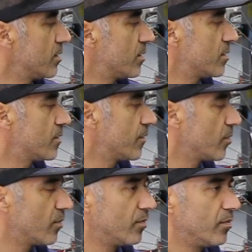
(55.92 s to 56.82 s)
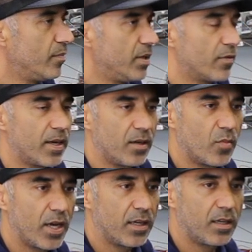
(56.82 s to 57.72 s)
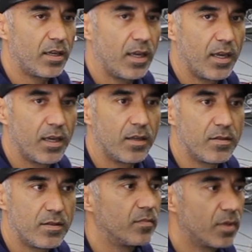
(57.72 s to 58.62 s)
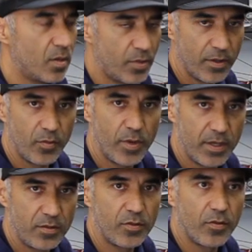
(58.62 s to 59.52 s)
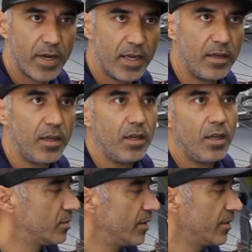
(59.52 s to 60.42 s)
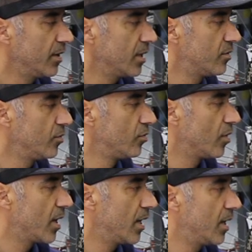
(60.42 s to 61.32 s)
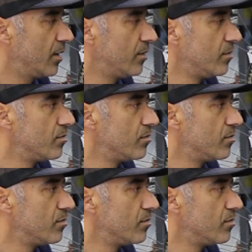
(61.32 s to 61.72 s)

This is from me riding a bike and a couple other buddies who ride. Definitely like to ride